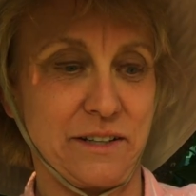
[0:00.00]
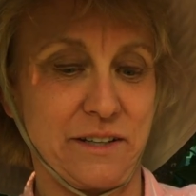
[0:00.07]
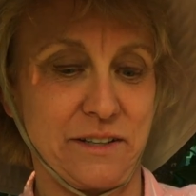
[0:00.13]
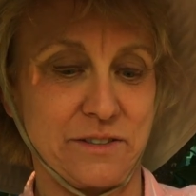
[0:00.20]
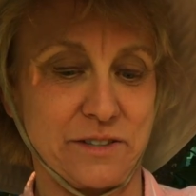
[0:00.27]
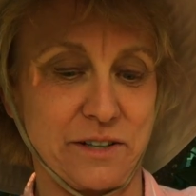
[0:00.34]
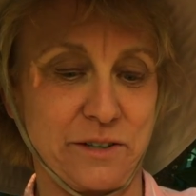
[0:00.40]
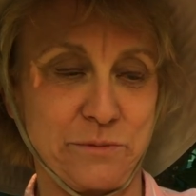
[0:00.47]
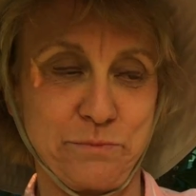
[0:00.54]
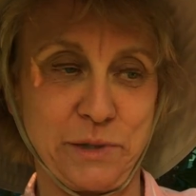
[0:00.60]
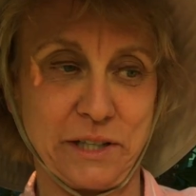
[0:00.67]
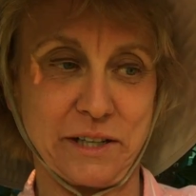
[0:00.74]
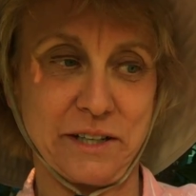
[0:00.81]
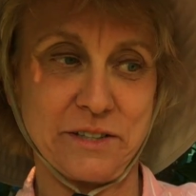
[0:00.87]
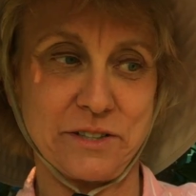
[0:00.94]
So
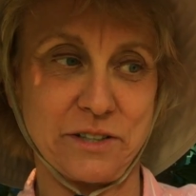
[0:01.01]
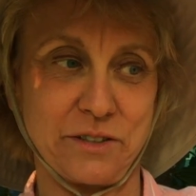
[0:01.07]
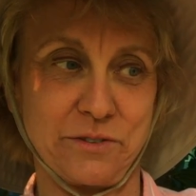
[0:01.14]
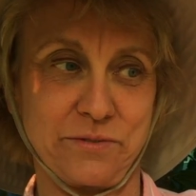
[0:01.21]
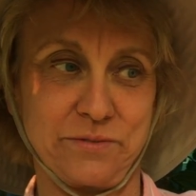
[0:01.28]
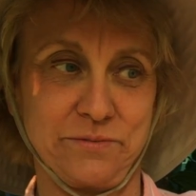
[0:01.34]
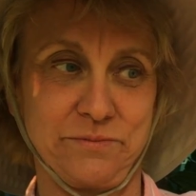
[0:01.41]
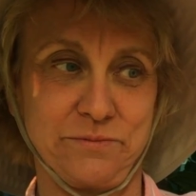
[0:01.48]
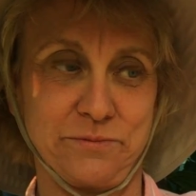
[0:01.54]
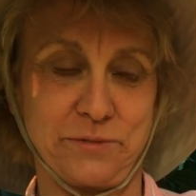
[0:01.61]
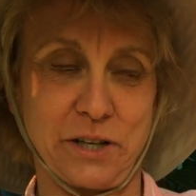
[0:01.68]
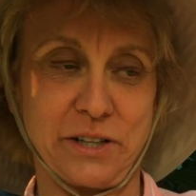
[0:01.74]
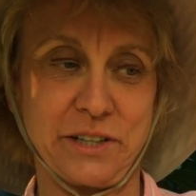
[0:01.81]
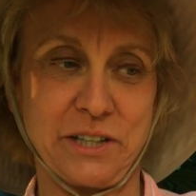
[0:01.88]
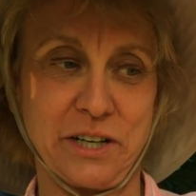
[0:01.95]
because of
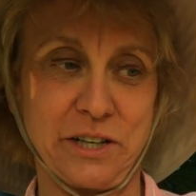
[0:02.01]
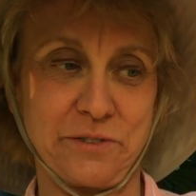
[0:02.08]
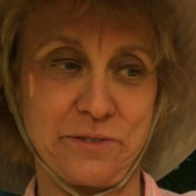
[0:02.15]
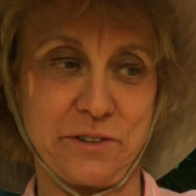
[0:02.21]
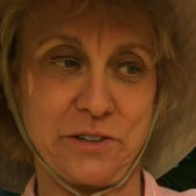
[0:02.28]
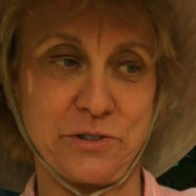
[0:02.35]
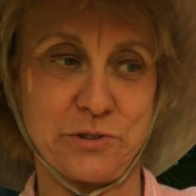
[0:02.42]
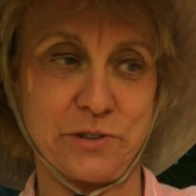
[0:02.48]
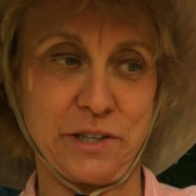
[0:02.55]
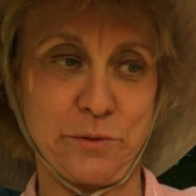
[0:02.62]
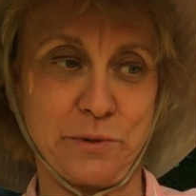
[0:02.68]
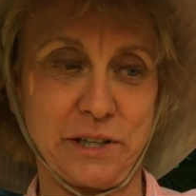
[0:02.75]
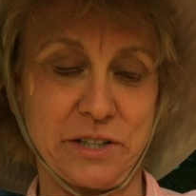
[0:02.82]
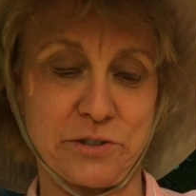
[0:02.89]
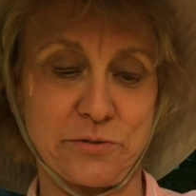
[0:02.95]
falling off of the tree
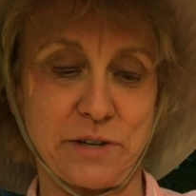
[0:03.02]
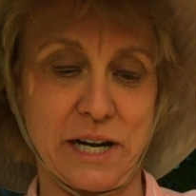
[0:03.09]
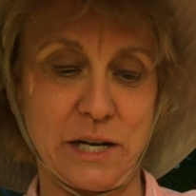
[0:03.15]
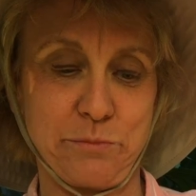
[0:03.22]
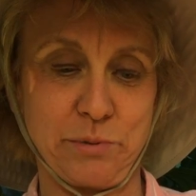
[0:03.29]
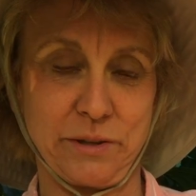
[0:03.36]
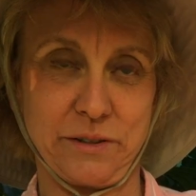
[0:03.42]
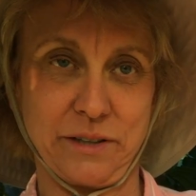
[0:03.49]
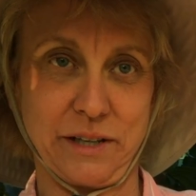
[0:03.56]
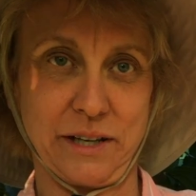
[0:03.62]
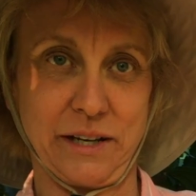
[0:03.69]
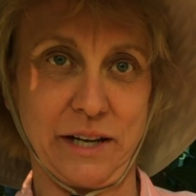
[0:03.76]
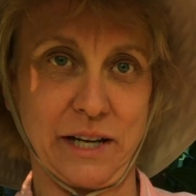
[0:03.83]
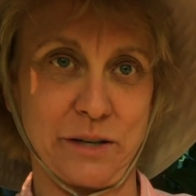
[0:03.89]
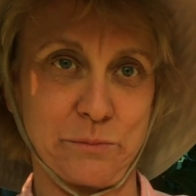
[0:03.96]
when it's ripe
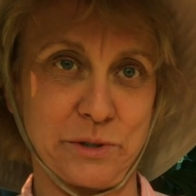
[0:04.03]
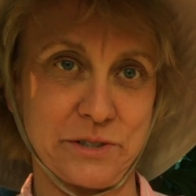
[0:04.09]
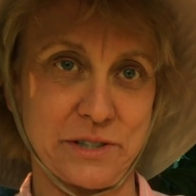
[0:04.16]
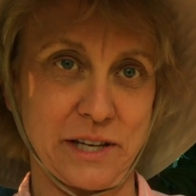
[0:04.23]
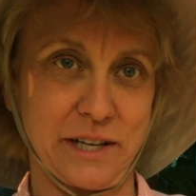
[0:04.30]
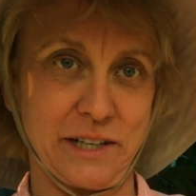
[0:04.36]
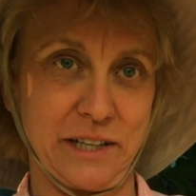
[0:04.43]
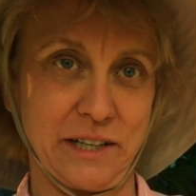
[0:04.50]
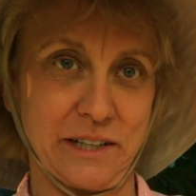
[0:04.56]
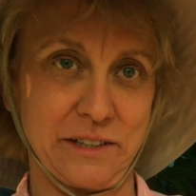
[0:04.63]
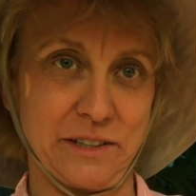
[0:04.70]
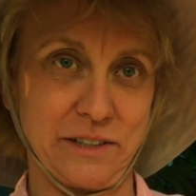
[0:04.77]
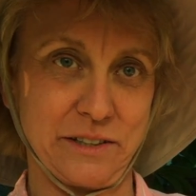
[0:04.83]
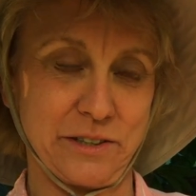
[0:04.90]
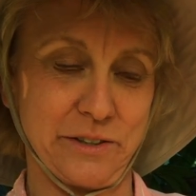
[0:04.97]
and animals getting
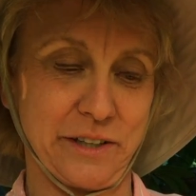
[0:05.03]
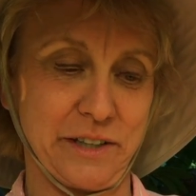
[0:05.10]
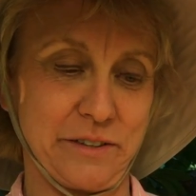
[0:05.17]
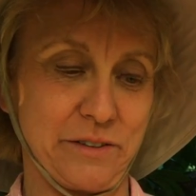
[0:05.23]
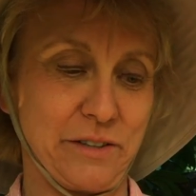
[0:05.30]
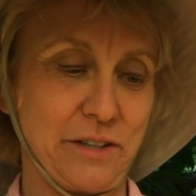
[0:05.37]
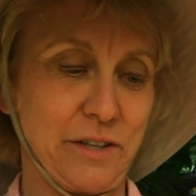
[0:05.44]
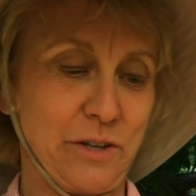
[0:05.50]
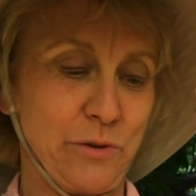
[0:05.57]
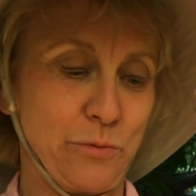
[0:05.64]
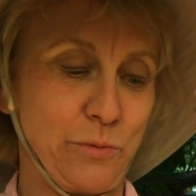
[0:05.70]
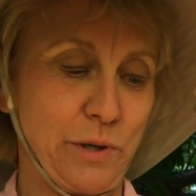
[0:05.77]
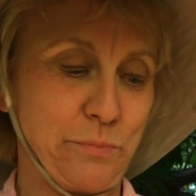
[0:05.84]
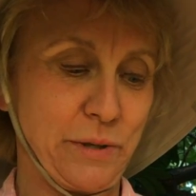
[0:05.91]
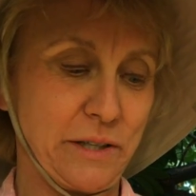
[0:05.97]
into it,
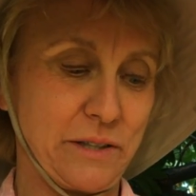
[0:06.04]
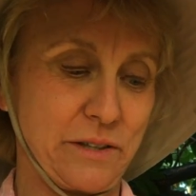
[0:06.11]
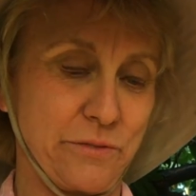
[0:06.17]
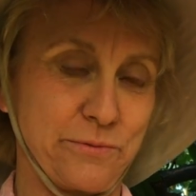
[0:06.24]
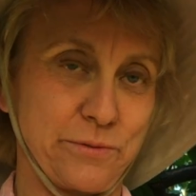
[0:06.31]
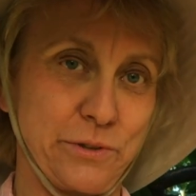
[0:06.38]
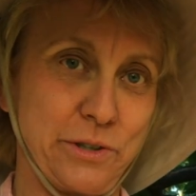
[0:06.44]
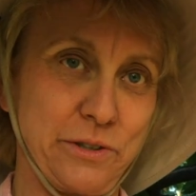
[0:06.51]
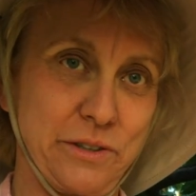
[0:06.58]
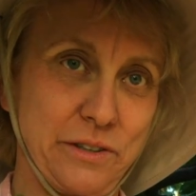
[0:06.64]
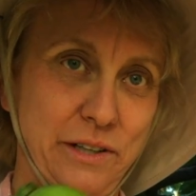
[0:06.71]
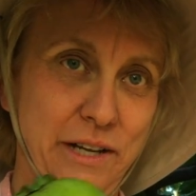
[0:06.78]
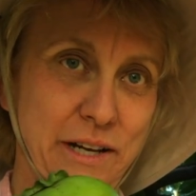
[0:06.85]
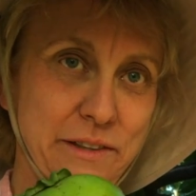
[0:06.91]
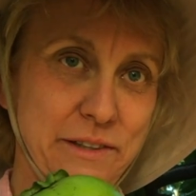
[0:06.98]
we pick the fruit
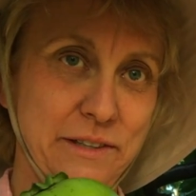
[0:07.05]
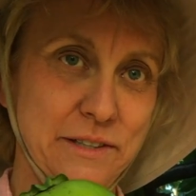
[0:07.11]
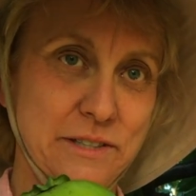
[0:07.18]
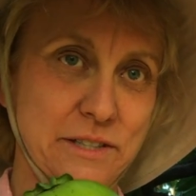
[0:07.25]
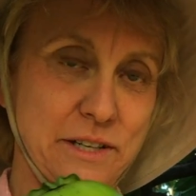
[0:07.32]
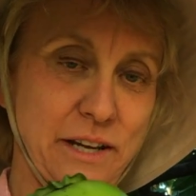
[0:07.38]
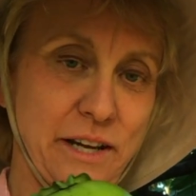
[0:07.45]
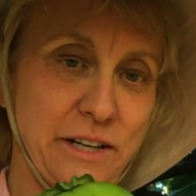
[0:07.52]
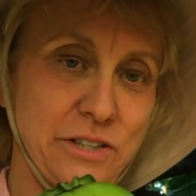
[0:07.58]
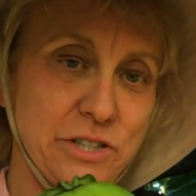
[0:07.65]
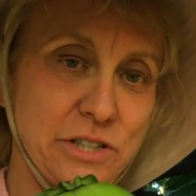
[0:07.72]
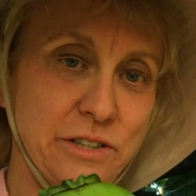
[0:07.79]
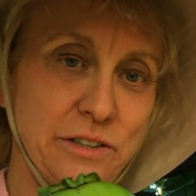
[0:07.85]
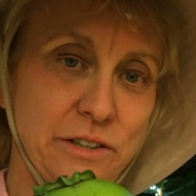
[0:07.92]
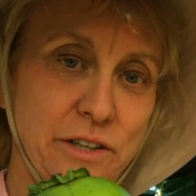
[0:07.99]
at this
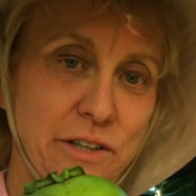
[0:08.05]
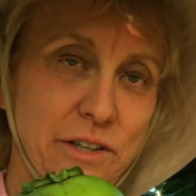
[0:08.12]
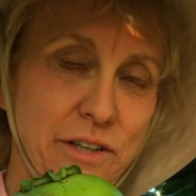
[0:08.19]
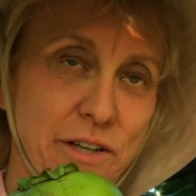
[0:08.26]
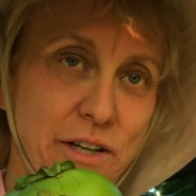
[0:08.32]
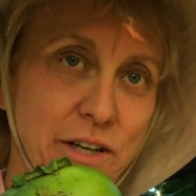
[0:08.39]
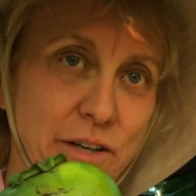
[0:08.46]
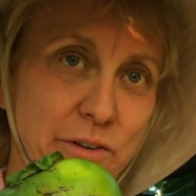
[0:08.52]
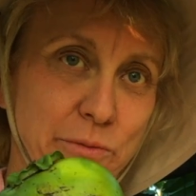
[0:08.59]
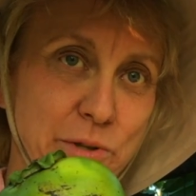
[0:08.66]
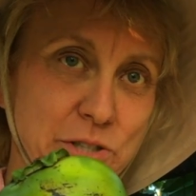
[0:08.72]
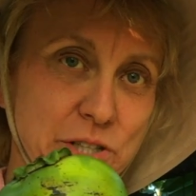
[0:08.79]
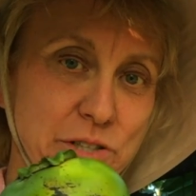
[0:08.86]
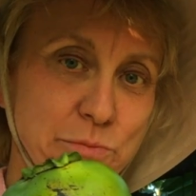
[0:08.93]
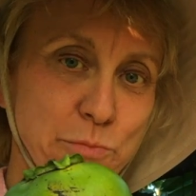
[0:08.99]
stage,
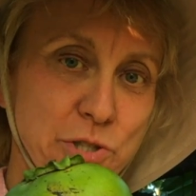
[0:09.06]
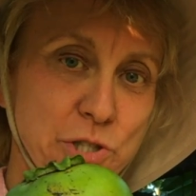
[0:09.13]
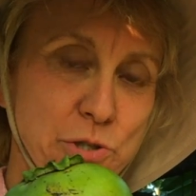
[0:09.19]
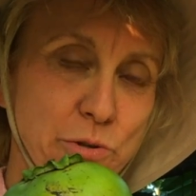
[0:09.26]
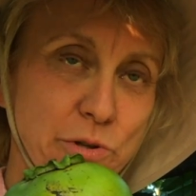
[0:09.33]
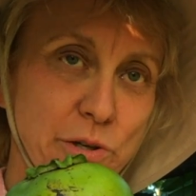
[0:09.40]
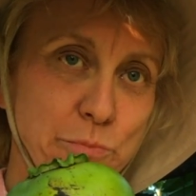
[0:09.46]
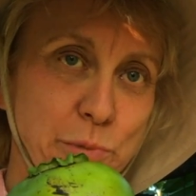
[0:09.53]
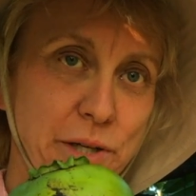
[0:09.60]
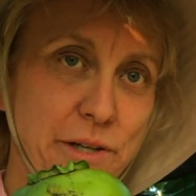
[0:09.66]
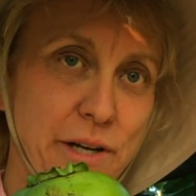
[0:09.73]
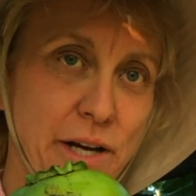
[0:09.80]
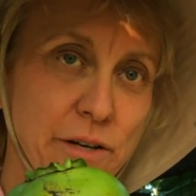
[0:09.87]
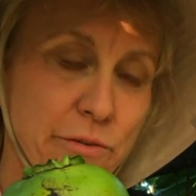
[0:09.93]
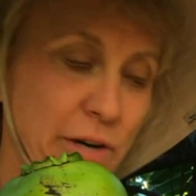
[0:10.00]
which is mature but
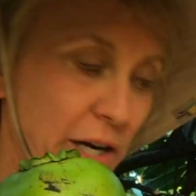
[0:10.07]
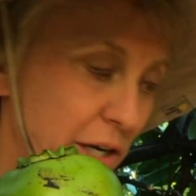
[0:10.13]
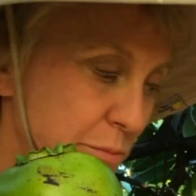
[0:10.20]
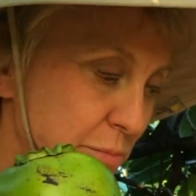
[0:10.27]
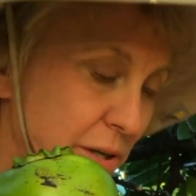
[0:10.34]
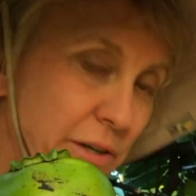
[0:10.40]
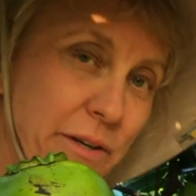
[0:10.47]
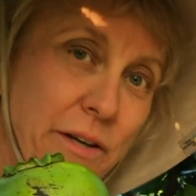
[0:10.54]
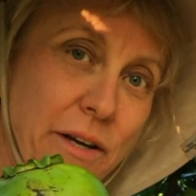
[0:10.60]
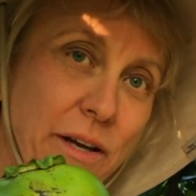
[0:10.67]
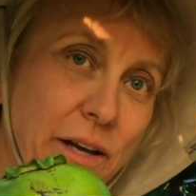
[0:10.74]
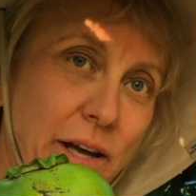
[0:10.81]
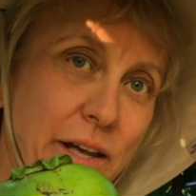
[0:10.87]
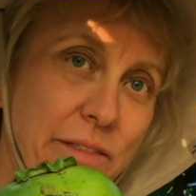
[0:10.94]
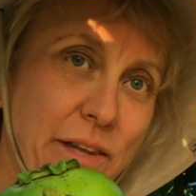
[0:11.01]
not ripe,
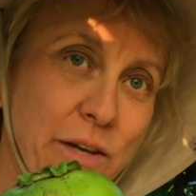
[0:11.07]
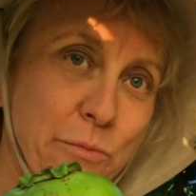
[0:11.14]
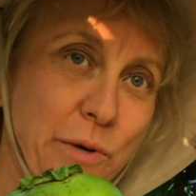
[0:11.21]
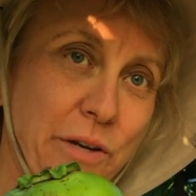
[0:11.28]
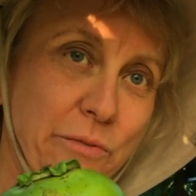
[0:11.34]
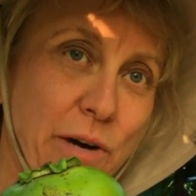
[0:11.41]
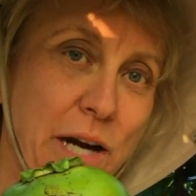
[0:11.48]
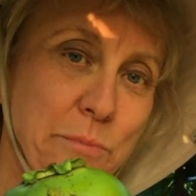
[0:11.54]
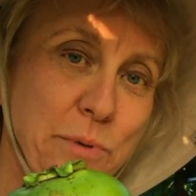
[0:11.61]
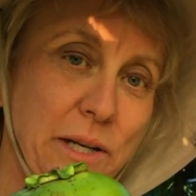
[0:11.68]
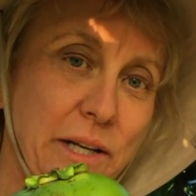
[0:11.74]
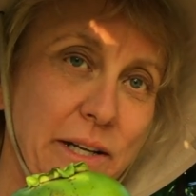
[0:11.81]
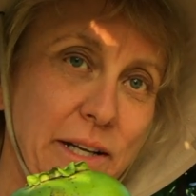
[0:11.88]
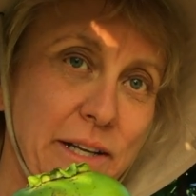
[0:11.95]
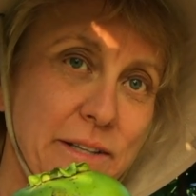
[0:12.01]
and then we ripen
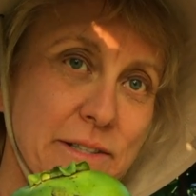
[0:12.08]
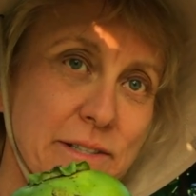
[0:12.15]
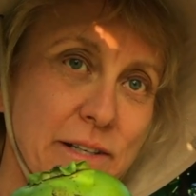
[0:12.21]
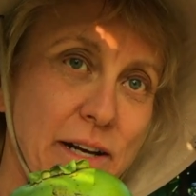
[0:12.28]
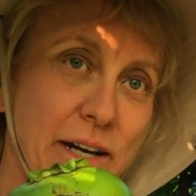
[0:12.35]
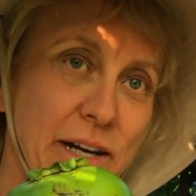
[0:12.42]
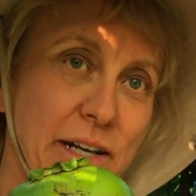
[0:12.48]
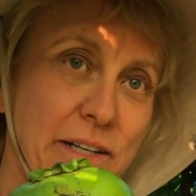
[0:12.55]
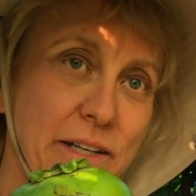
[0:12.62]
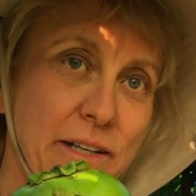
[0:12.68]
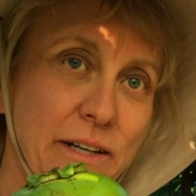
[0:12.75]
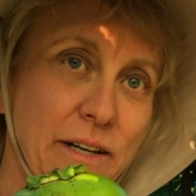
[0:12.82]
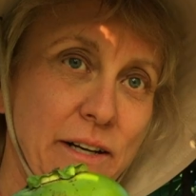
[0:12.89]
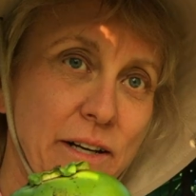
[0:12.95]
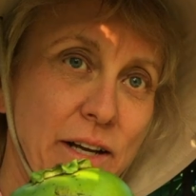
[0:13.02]
it inside
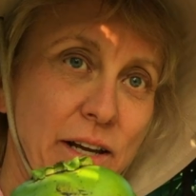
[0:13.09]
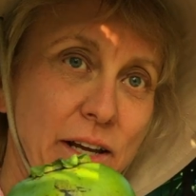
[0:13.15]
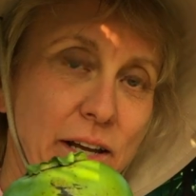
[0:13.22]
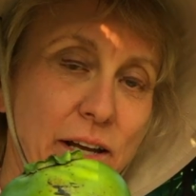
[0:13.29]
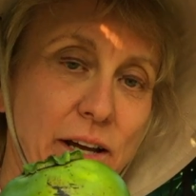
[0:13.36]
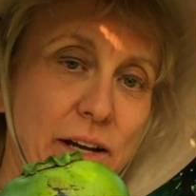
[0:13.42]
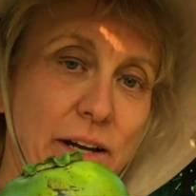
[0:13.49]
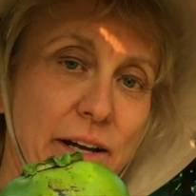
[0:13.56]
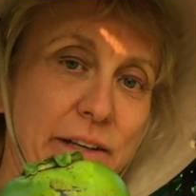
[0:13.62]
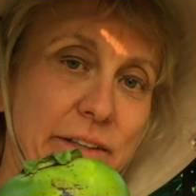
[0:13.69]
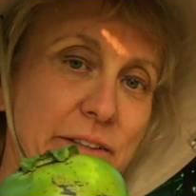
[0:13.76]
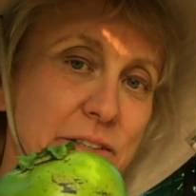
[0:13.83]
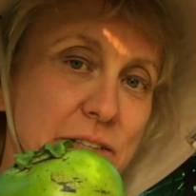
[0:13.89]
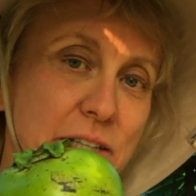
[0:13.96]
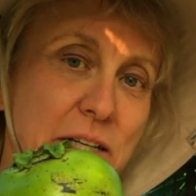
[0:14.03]
at